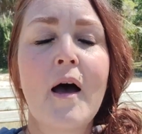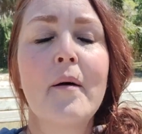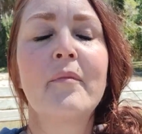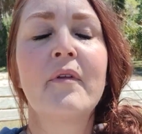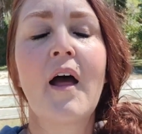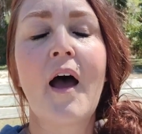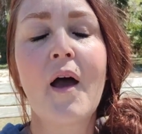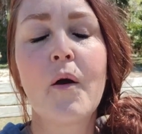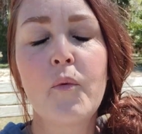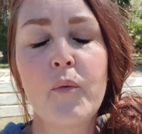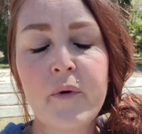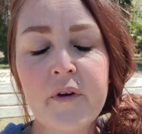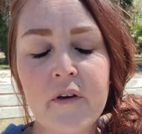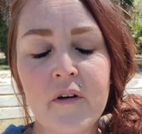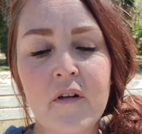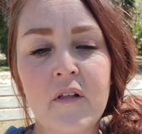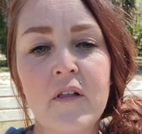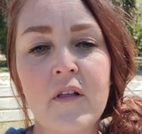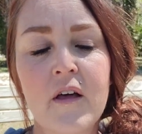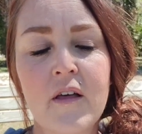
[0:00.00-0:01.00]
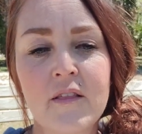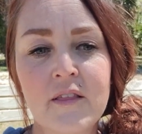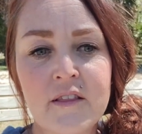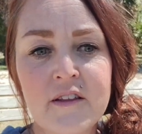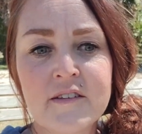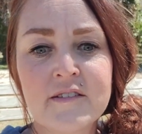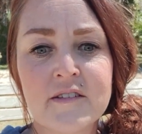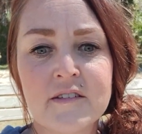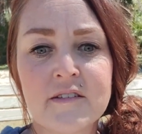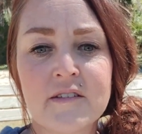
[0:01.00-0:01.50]
I mean, I will
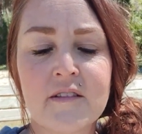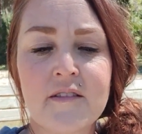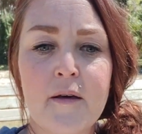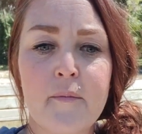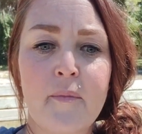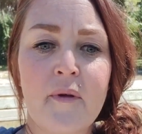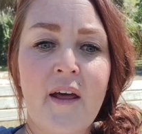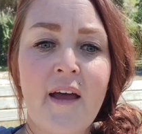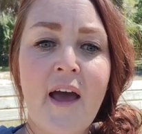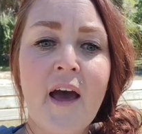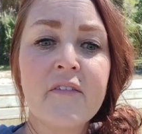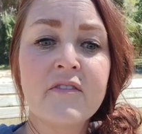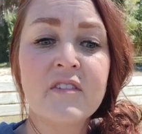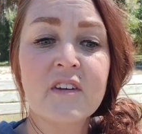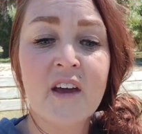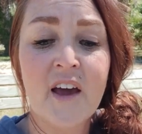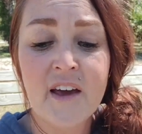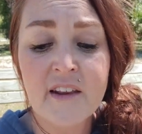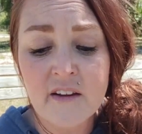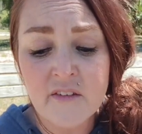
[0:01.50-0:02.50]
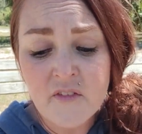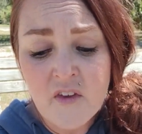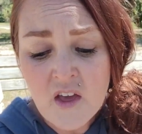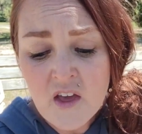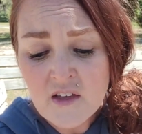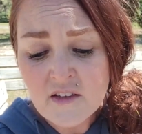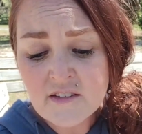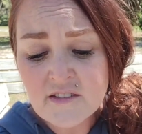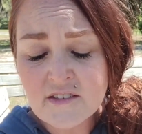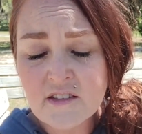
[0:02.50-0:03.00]
listen to them, but I have to kind of
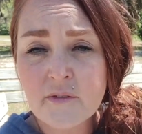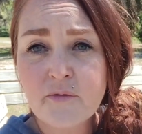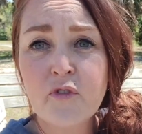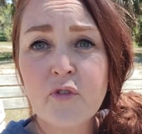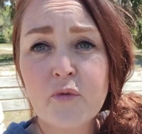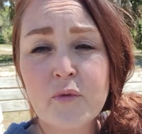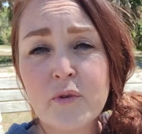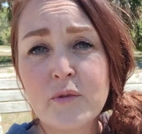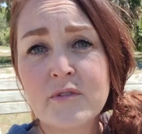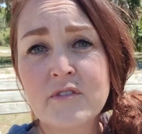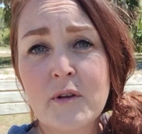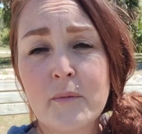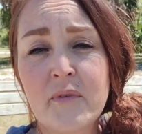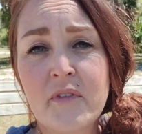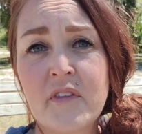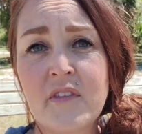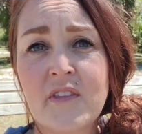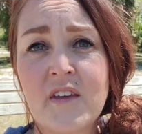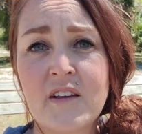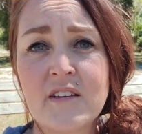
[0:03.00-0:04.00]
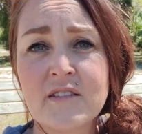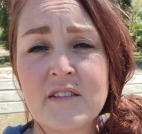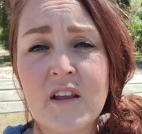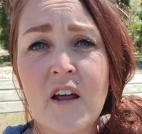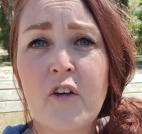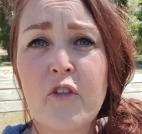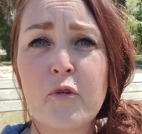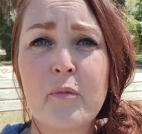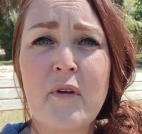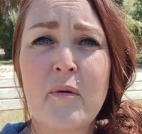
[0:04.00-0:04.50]
sift through some of the
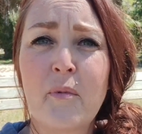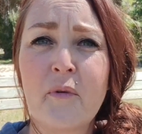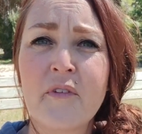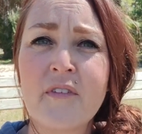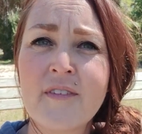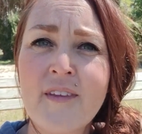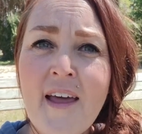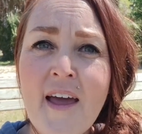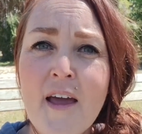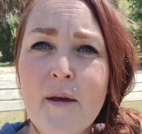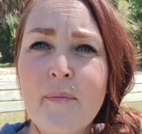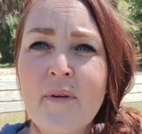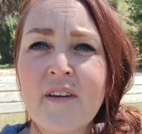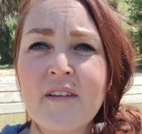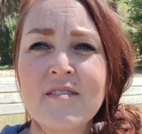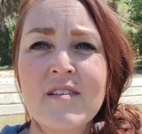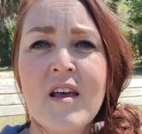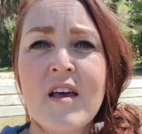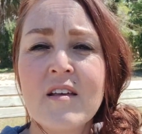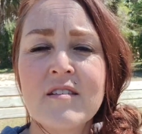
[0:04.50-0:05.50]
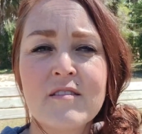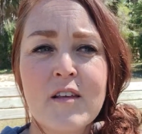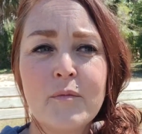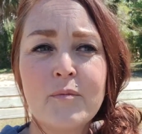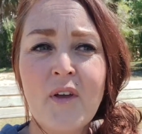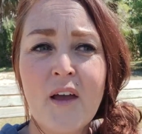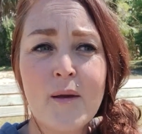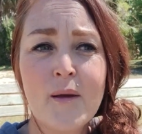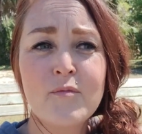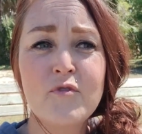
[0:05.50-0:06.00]
things that other people say because
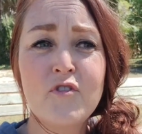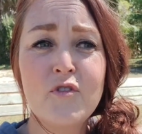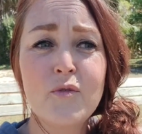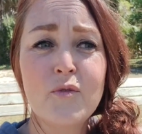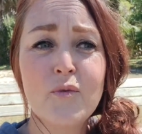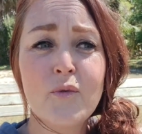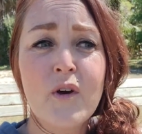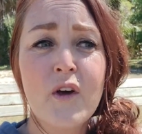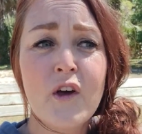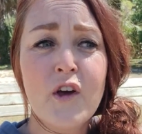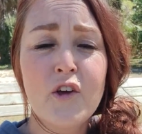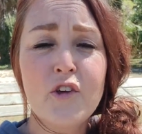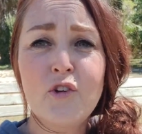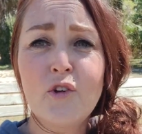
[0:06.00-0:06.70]
sometimes you